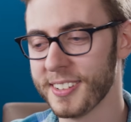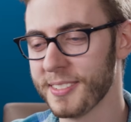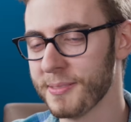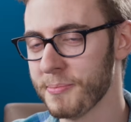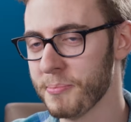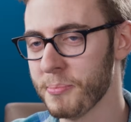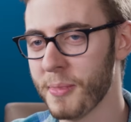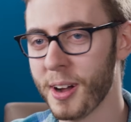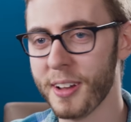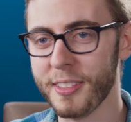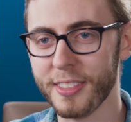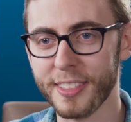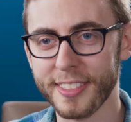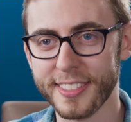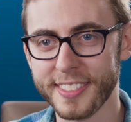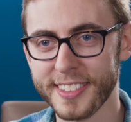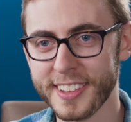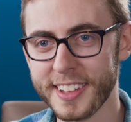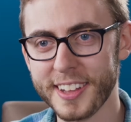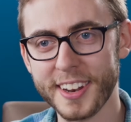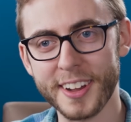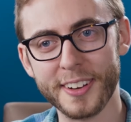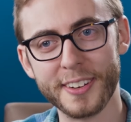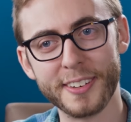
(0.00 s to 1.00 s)
month,
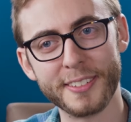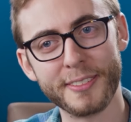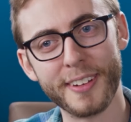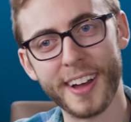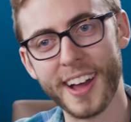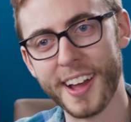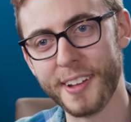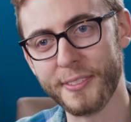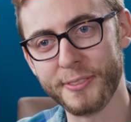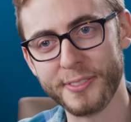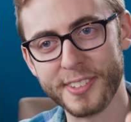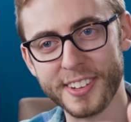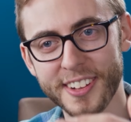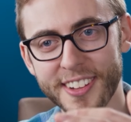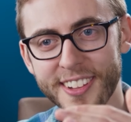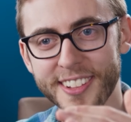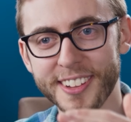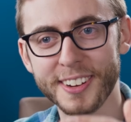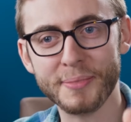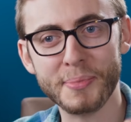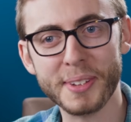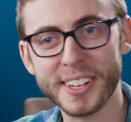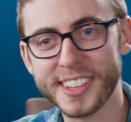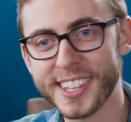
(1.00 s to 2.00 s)
you know, I feel a
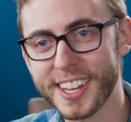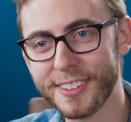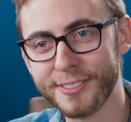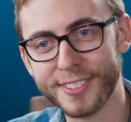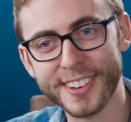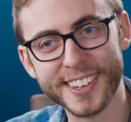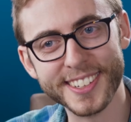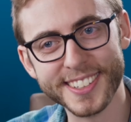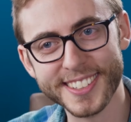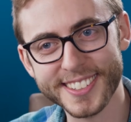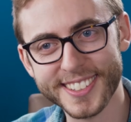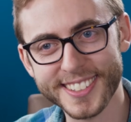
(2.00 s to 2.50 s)
little bit different.